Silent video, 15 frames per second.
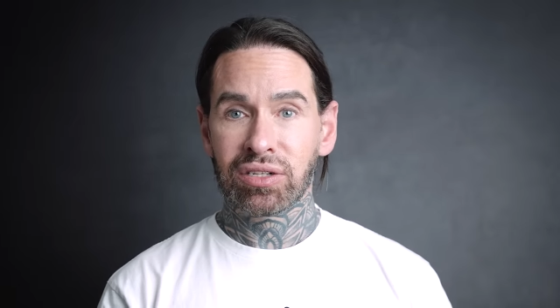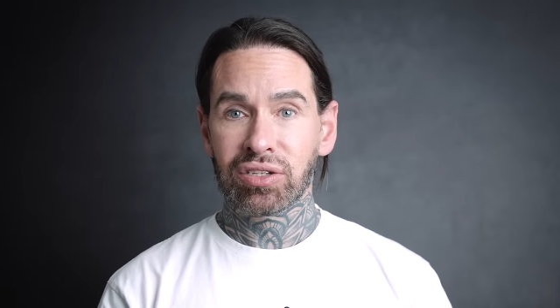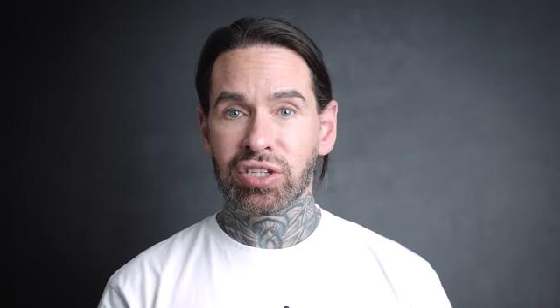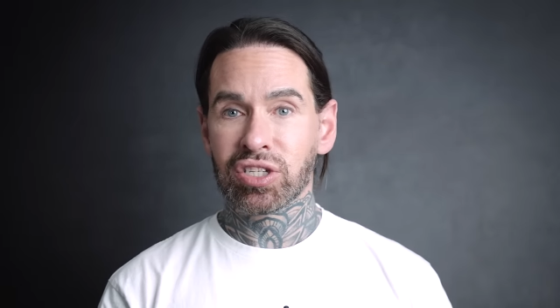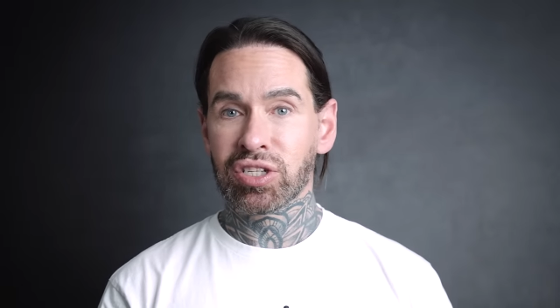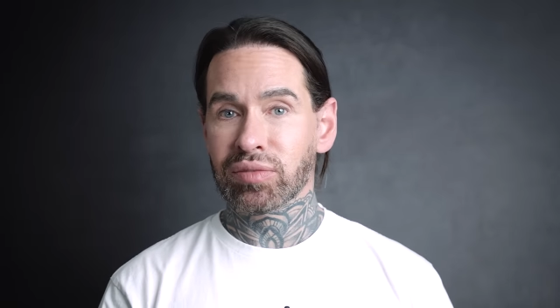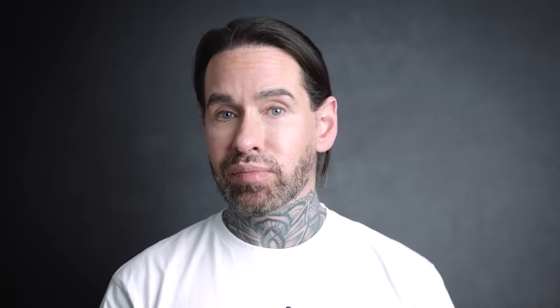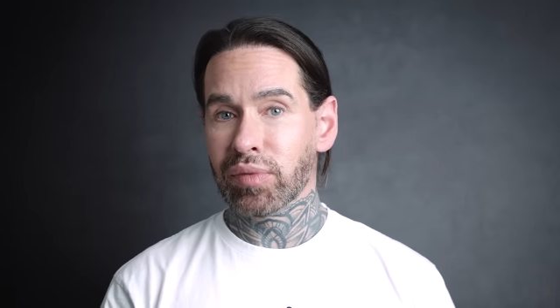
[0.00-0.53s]

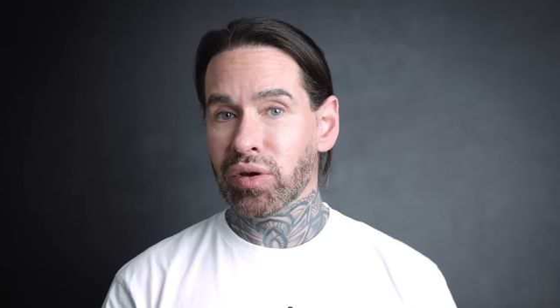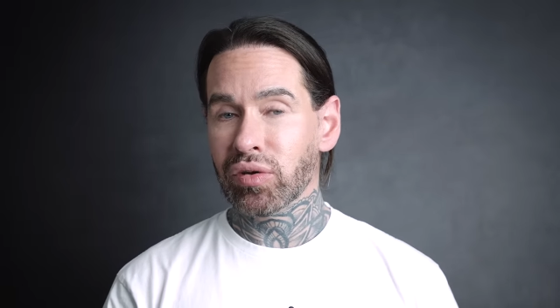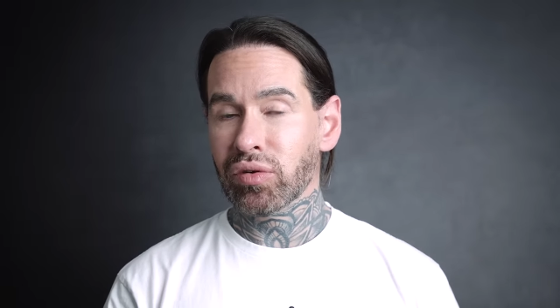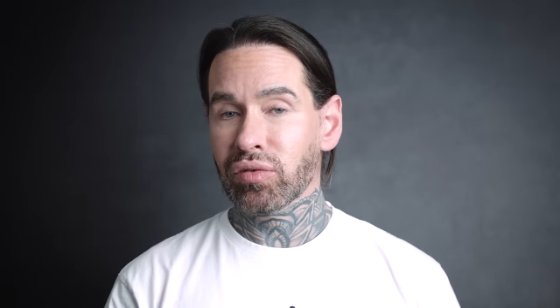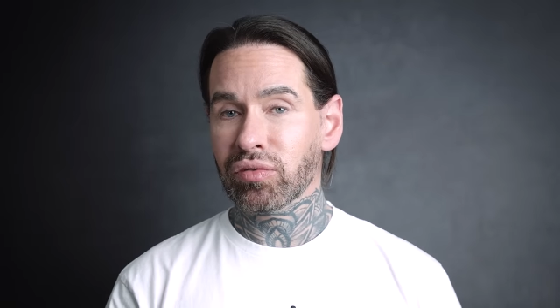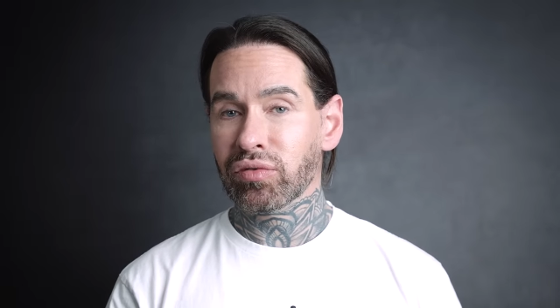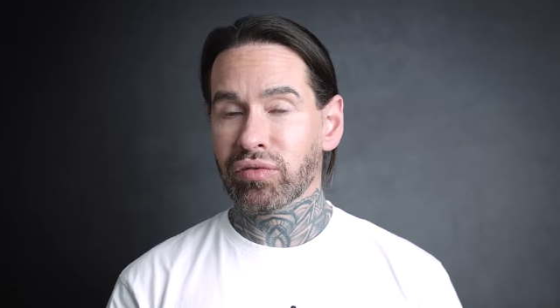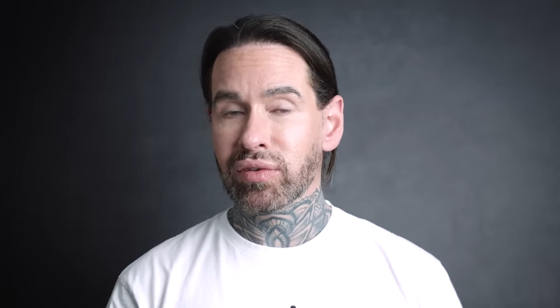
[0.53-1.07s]

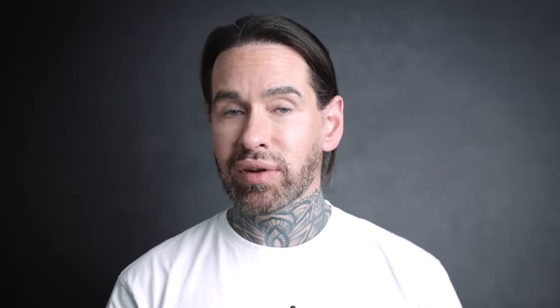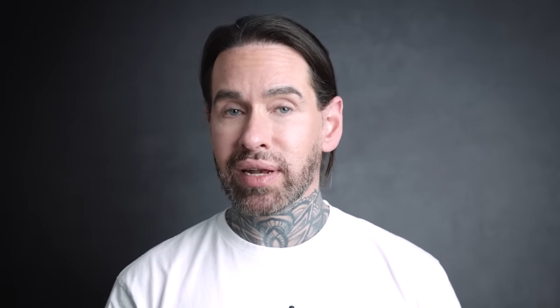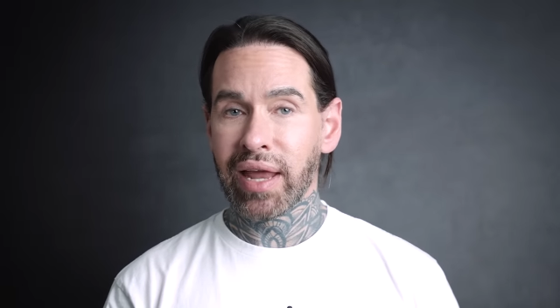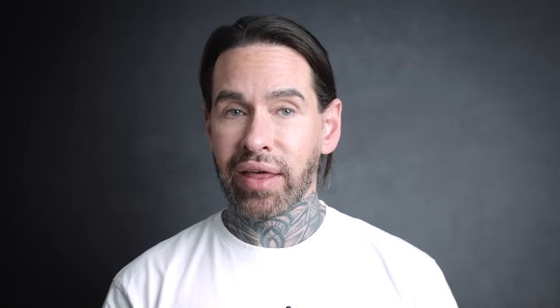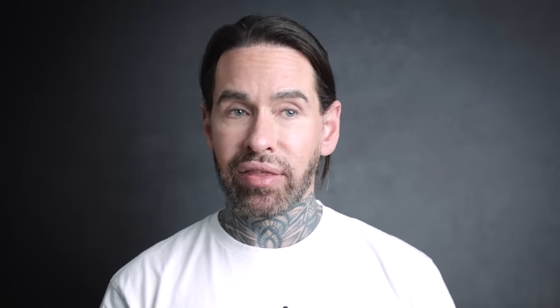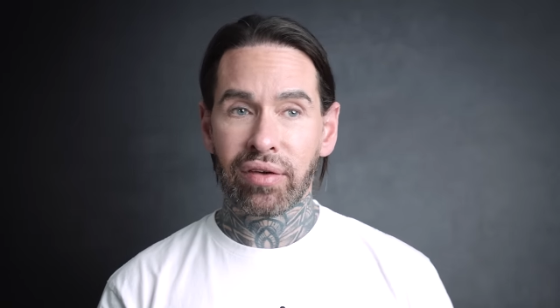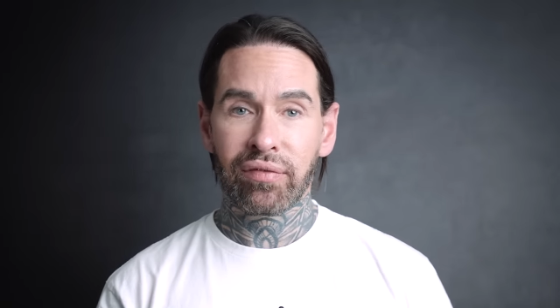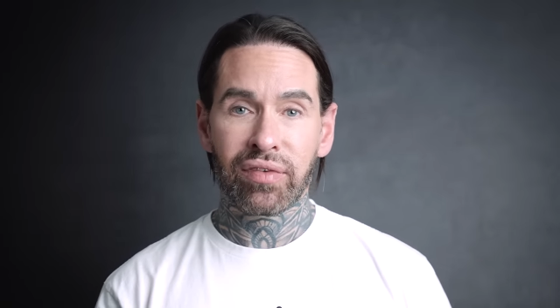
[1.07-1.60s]
smooth,
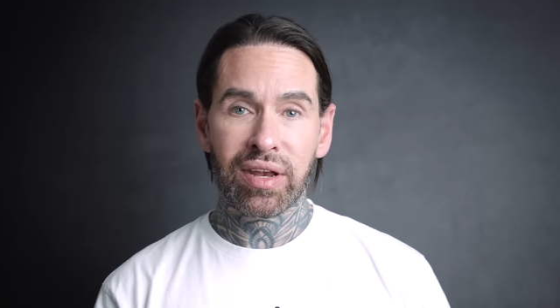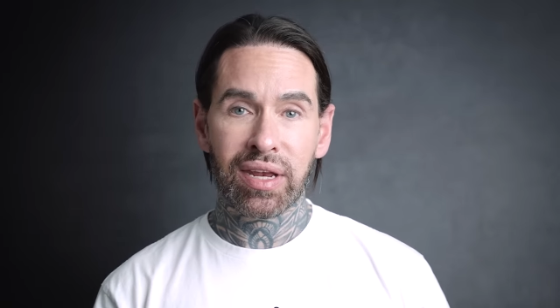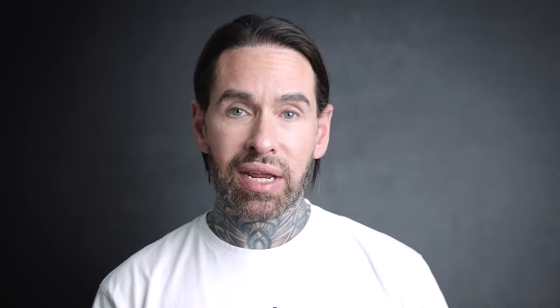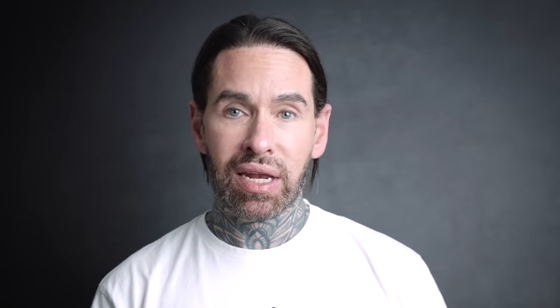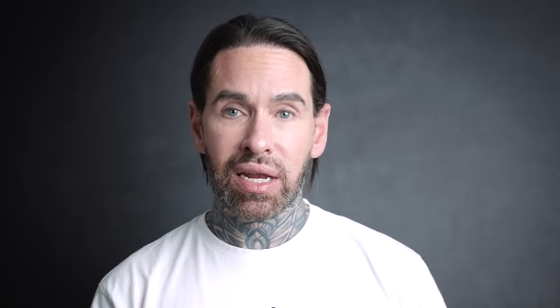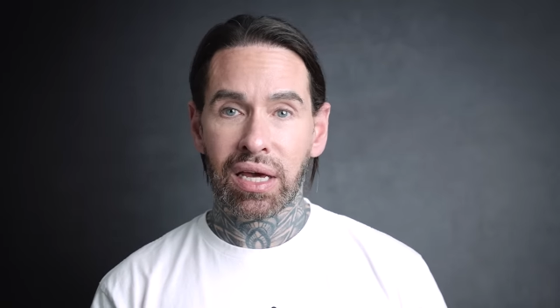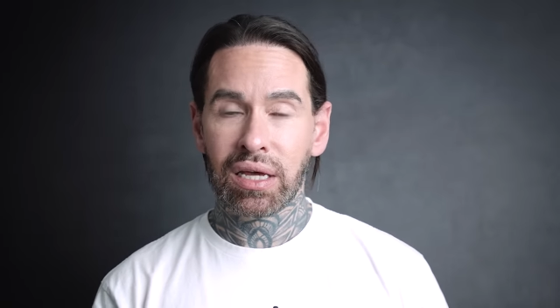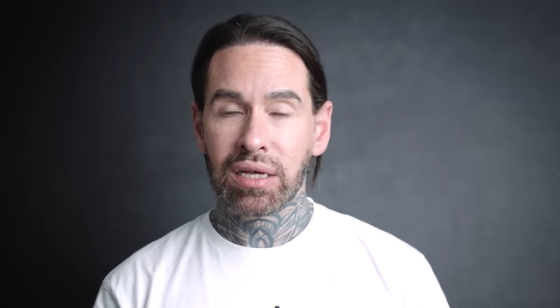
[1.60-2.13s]
leather,
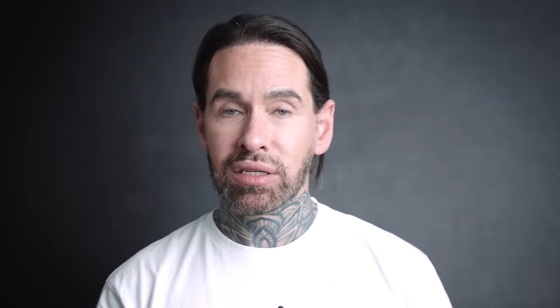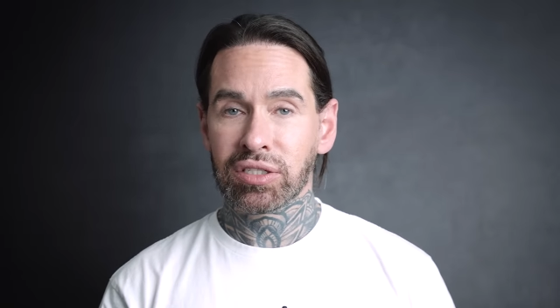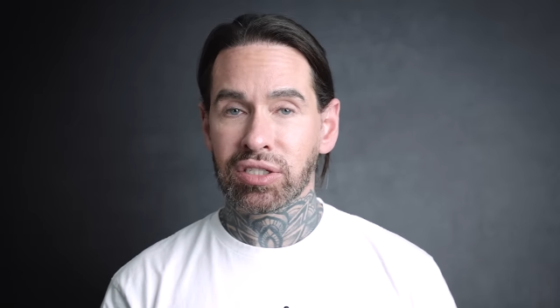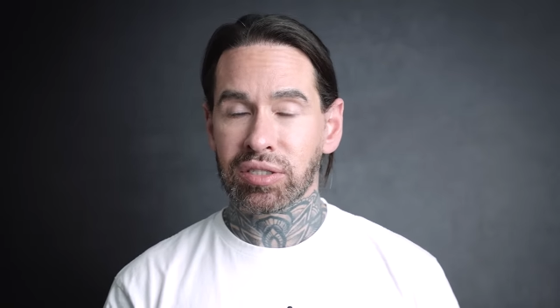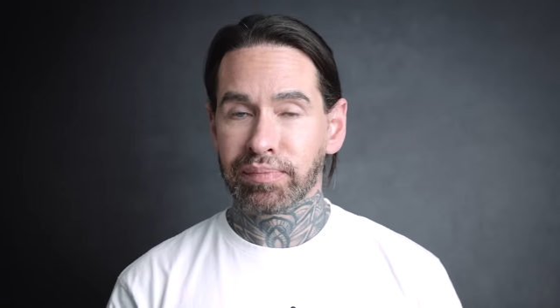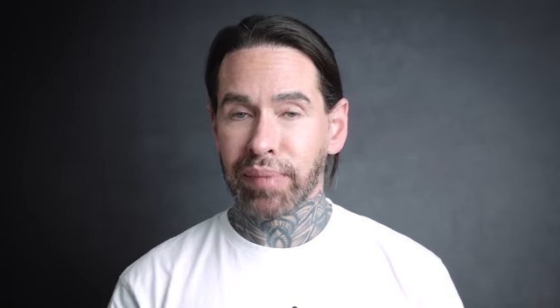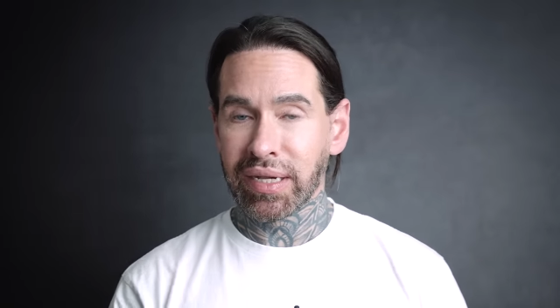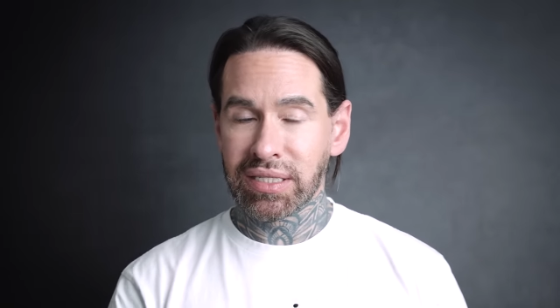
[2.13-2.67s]
vanilla,
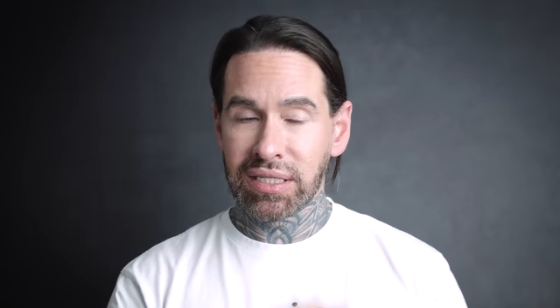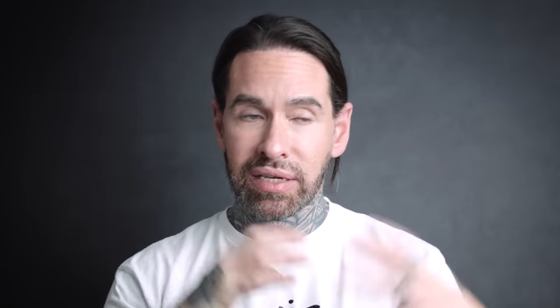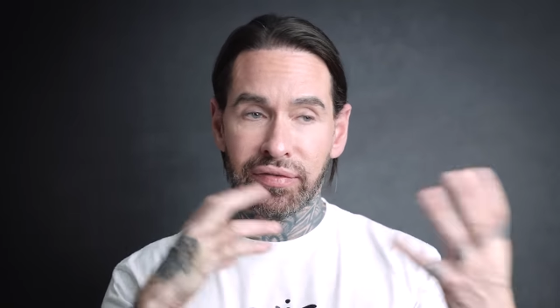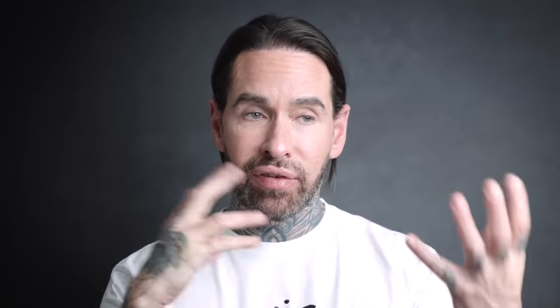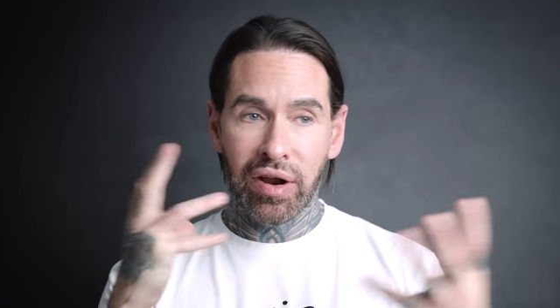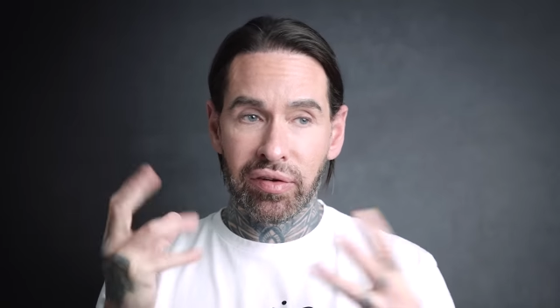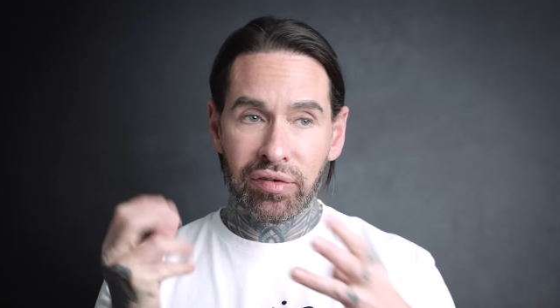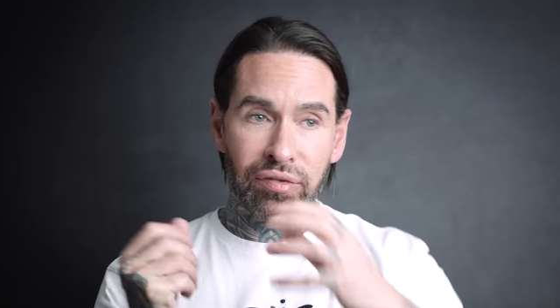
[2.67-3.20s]
spicy
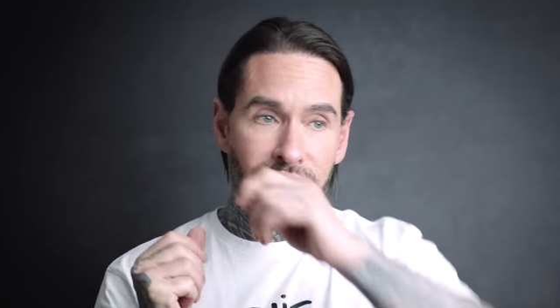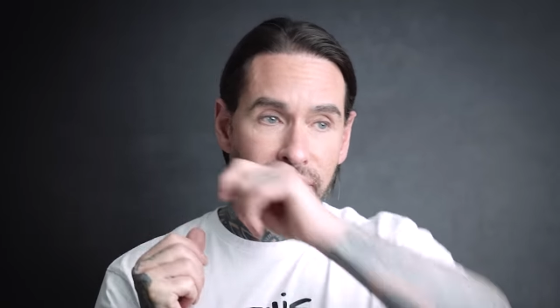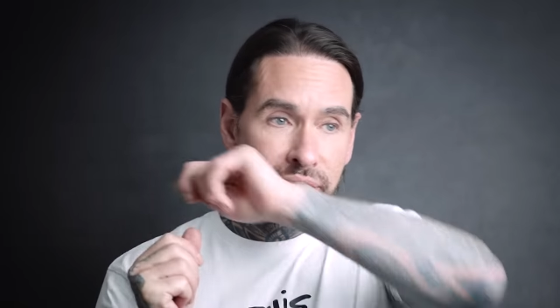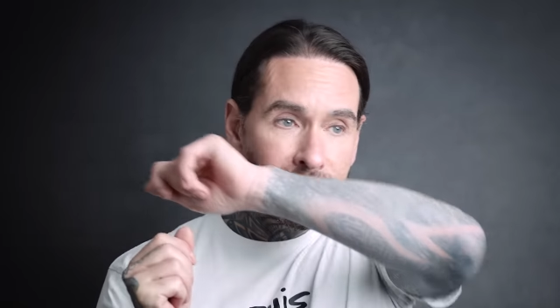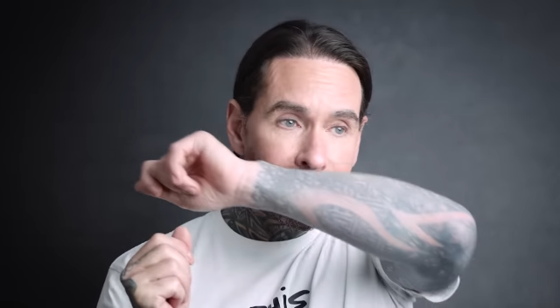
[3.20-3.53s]
fragrance.